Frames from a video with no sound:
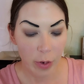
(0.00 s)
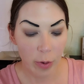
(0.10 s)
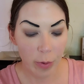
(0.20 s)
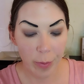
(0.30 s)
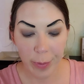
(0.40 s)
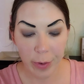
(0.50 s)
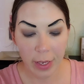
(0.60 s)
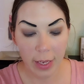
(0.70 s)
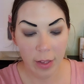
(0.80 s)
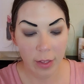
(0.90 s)
Huda
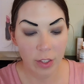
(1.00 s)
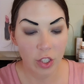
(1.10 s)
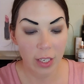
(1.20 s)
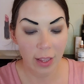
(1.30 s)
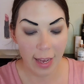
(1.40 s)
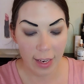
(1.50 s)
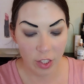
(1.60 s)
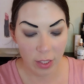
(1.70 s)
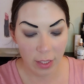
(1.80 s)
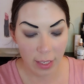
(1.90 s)
Beauty Legit
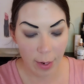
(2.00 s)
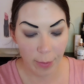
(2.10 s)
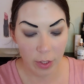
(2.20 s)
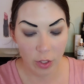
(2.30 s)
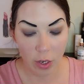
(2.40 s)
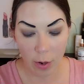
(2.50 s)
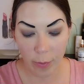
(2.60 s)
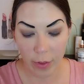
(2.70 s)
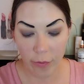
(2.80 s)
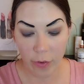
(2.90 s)
Lashes, and I'm going to start
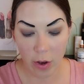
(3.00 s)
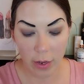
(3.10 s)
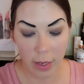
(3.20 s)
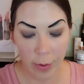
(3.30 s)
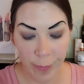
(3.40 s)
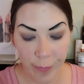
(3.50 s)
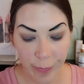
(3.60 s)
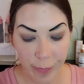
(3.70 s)
with Volume.